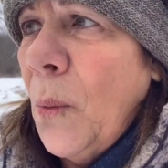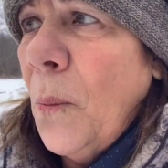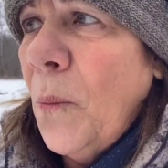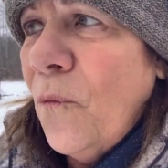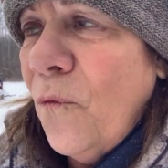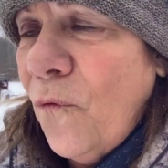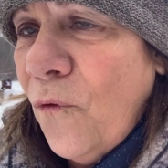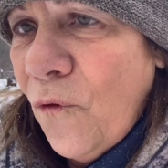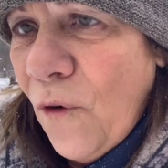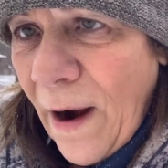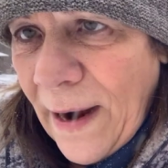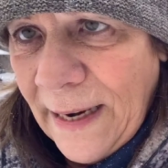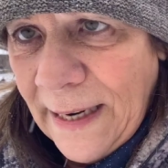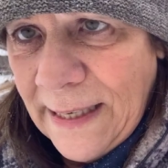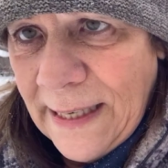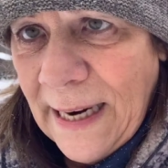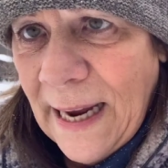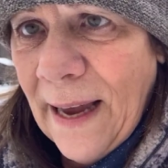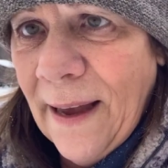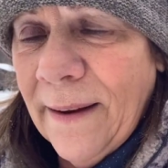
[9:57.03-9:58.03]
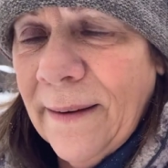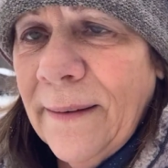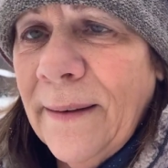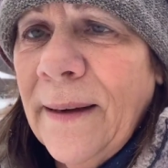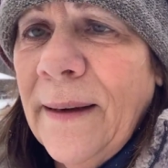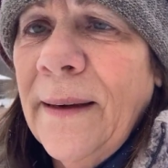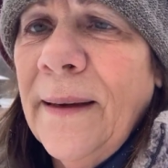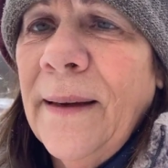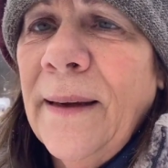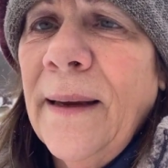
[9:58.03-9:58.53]
write it down
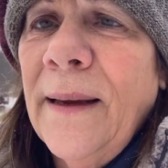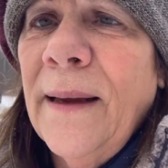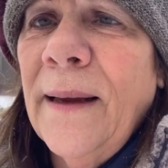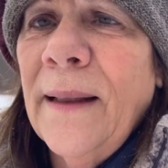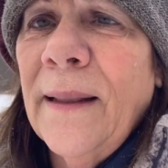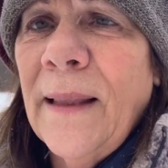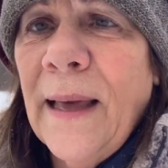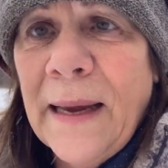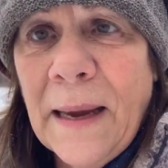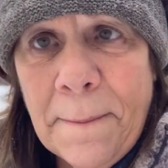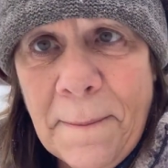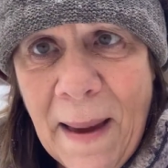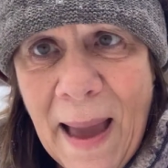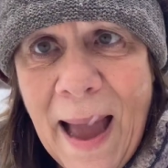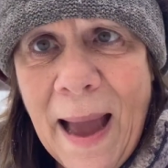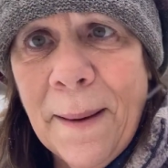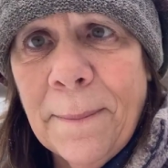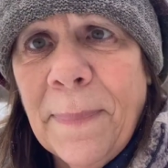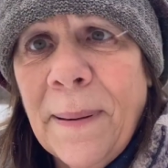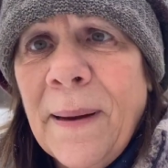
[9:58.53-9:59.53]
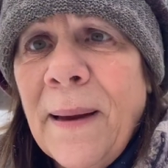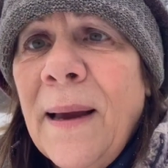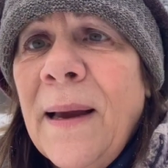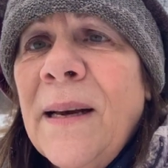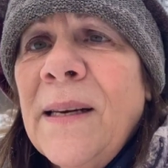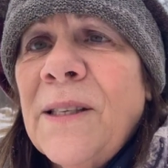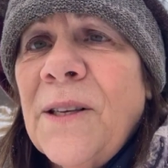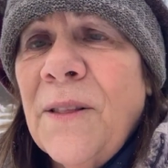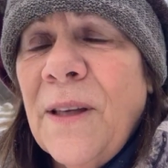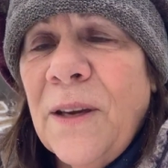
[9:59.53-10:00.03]
like a map
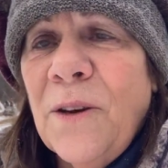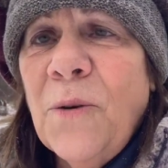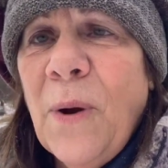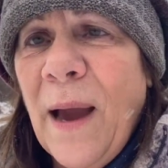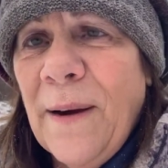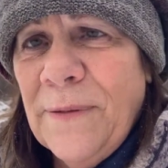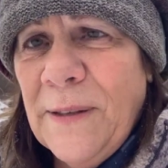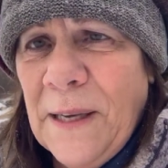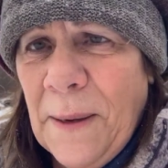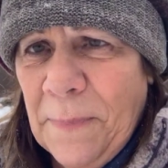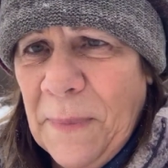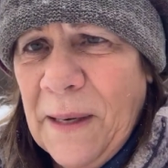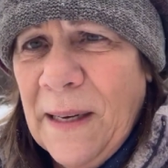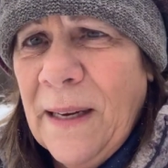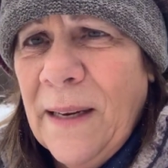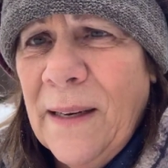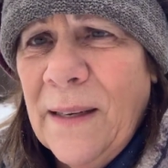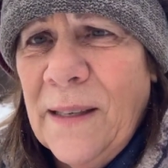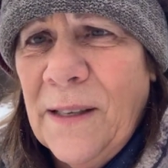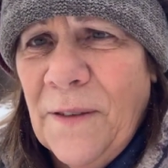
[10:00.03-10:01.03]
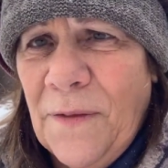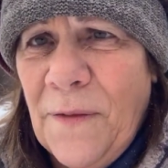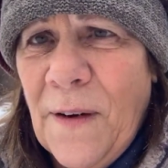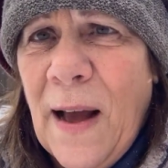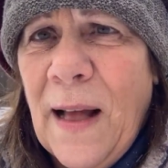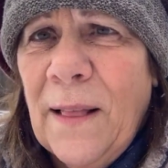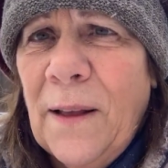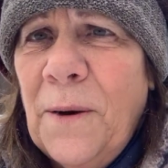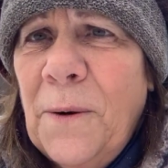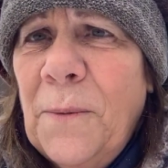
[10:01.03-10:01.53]
so that you have something to
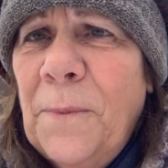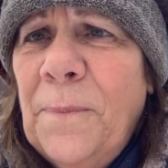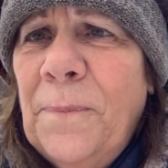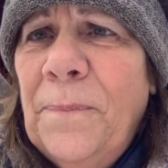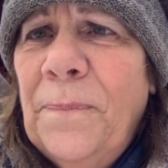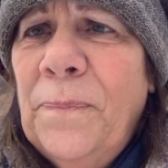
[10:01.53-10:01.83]
follow.